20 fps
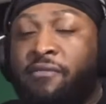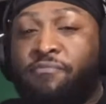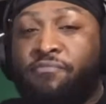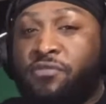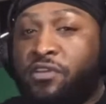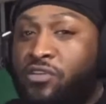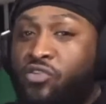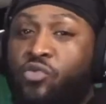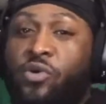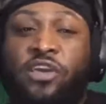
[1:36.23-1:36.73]

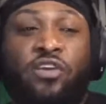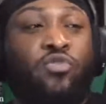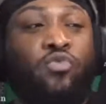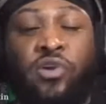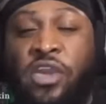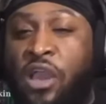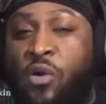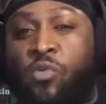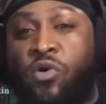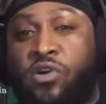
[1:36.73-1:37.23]
you ain't, you
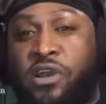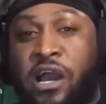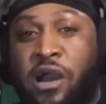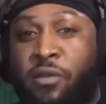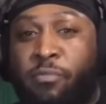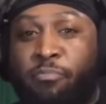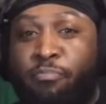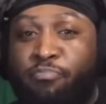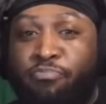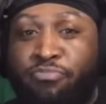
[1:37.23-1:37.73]
can't work out
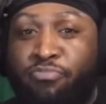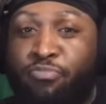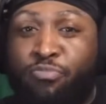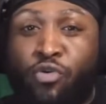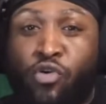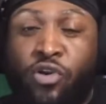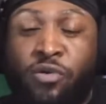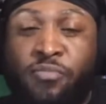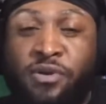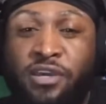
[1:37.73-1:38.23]
more than me.